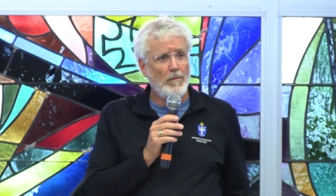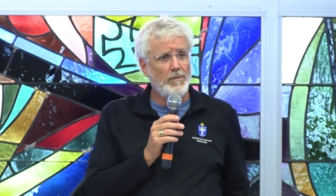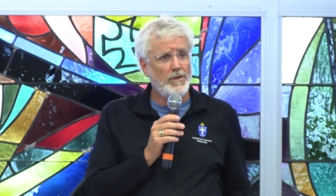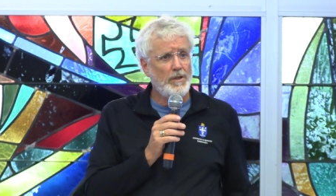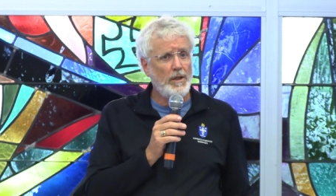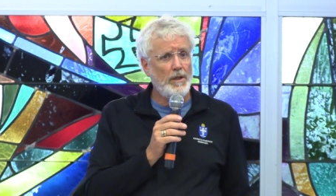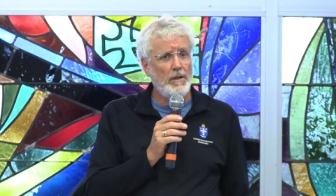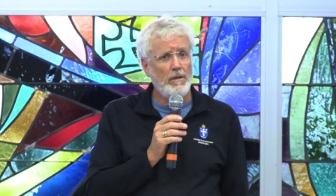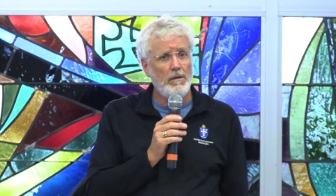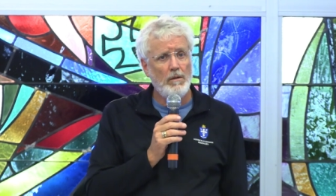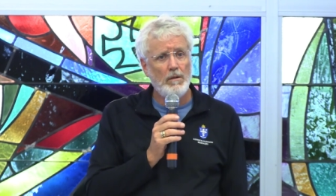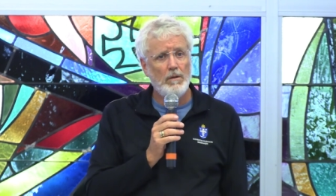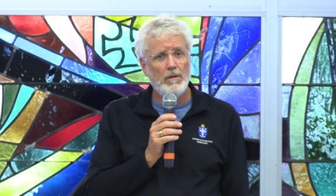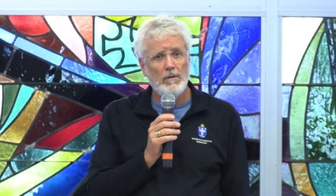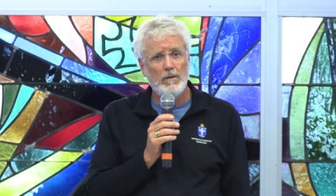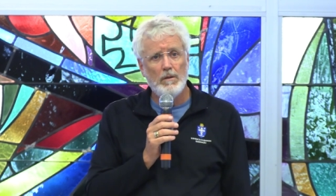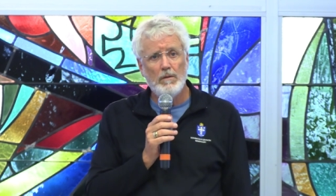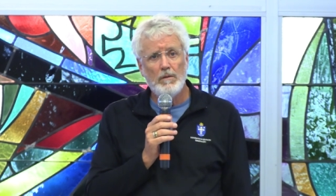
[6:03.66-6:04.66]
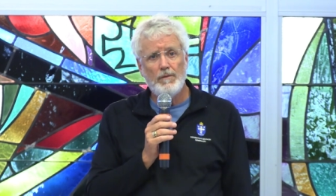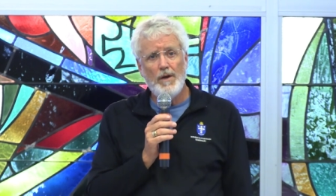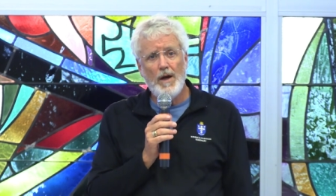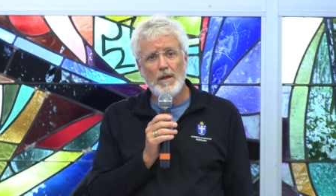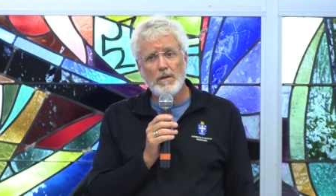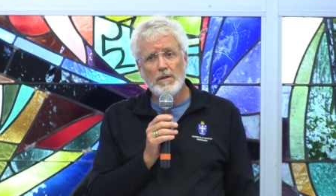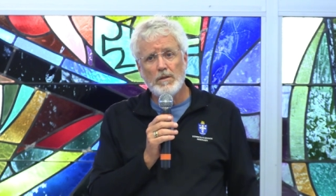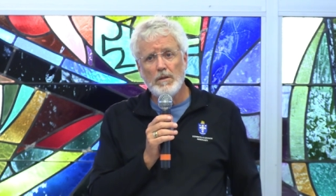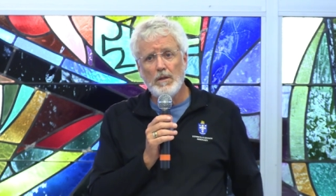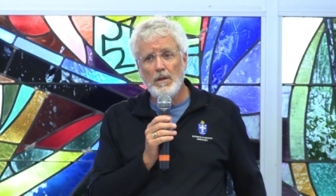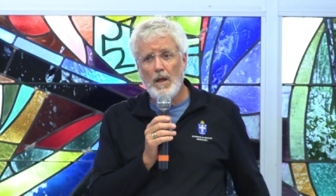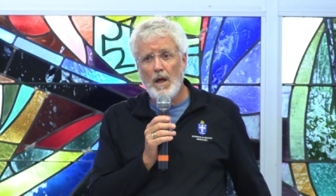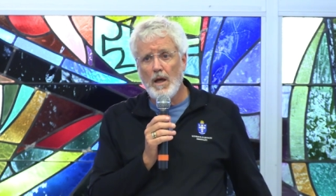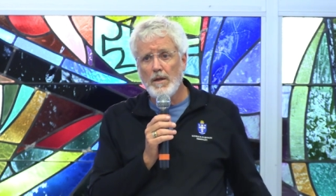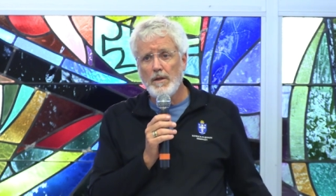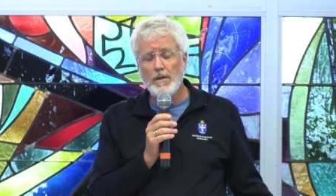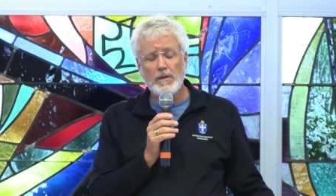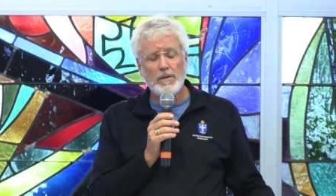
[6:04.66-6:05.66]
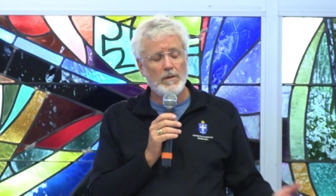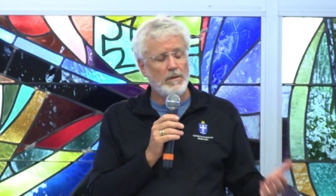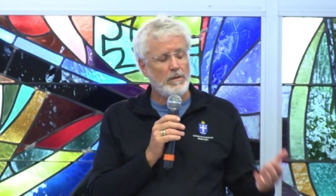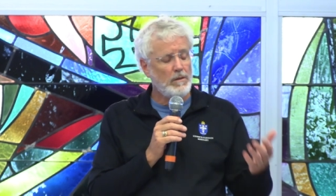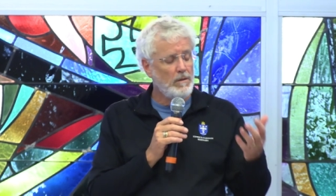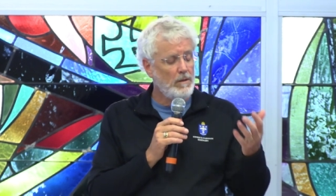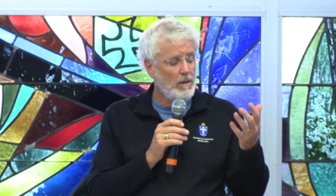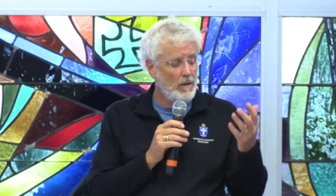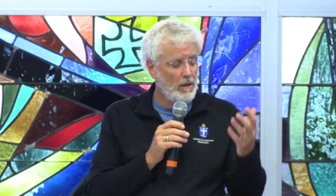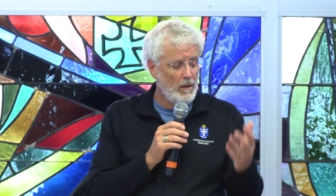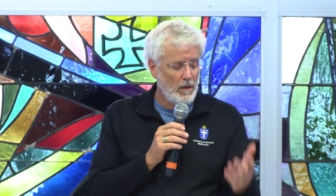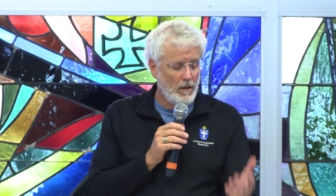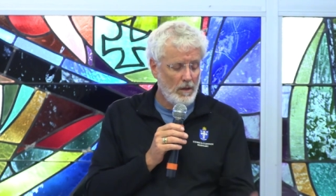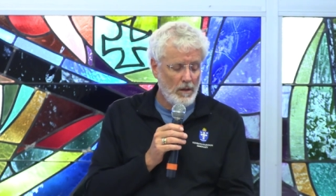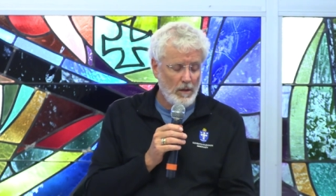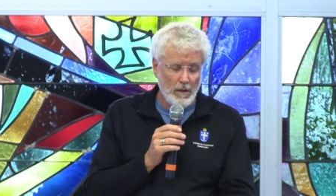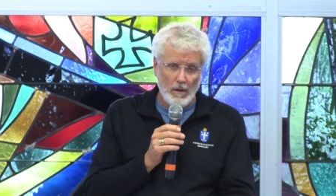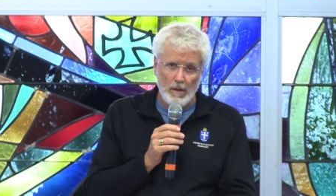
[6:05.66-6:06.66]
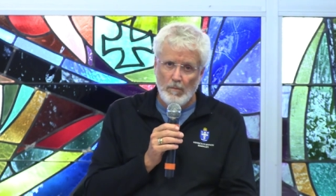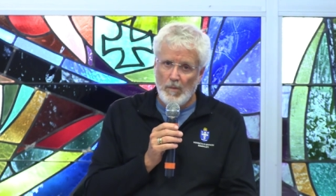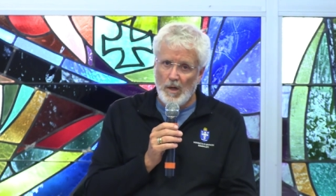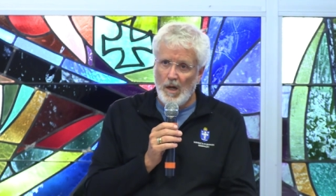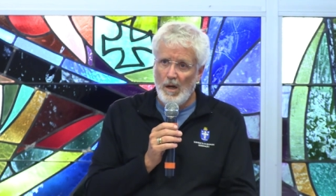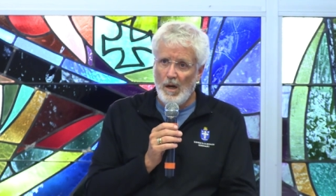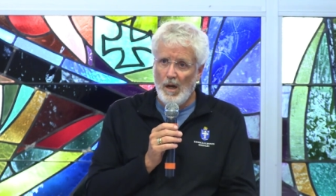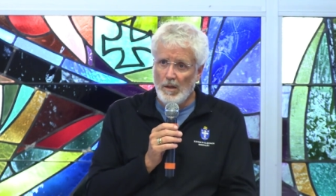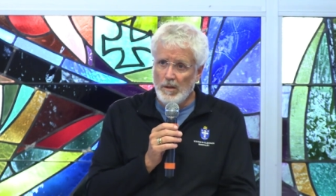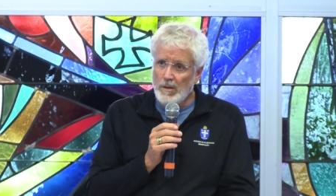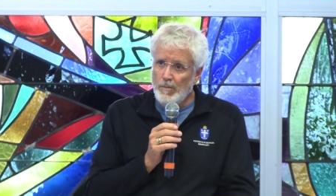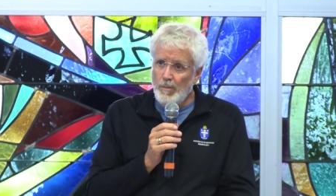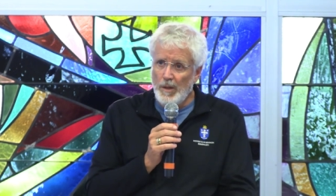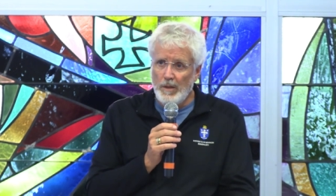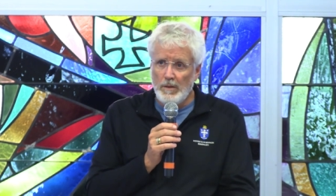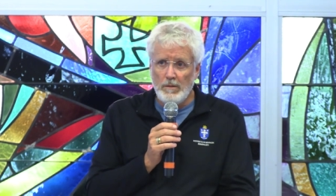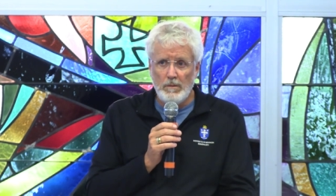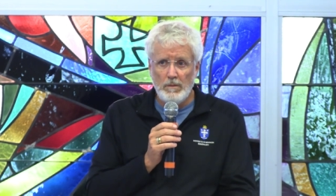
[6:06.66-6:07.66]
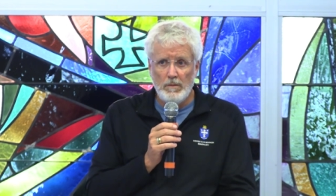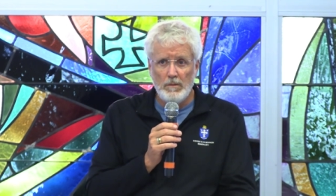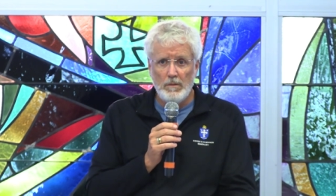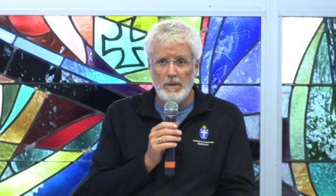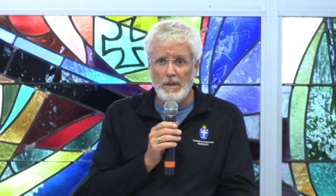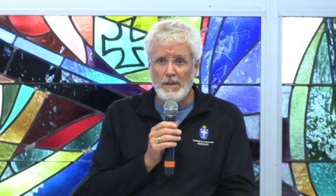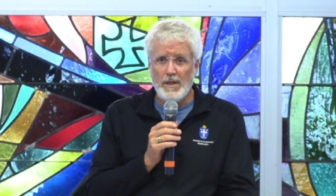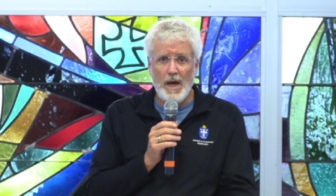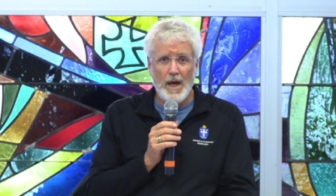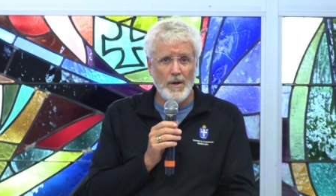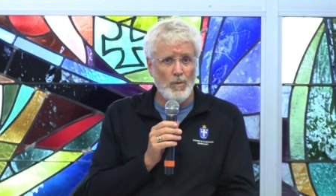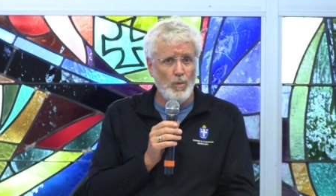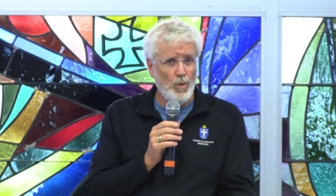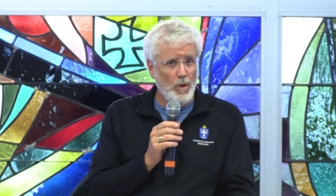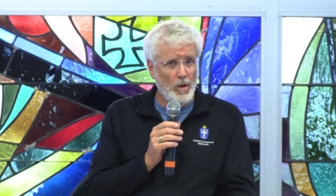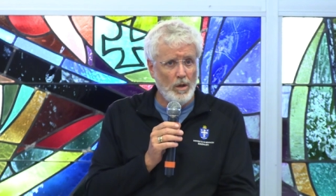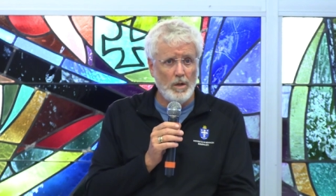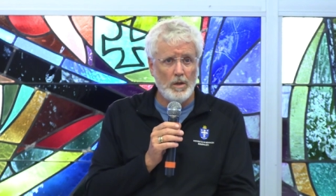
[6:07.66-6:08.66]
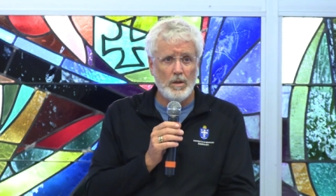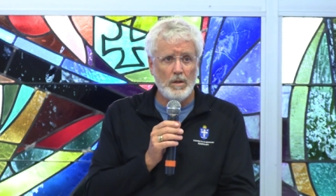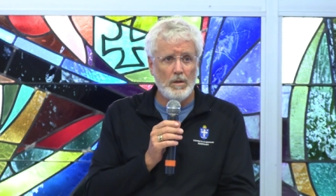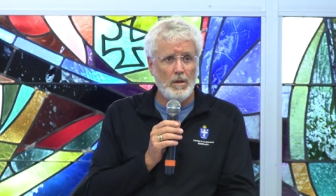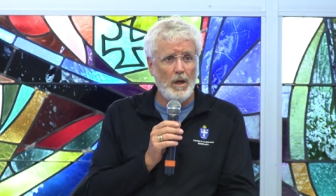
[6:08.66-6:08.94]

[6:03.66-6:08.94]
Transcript: comes in, Father Solanus, my husband, he's out of work.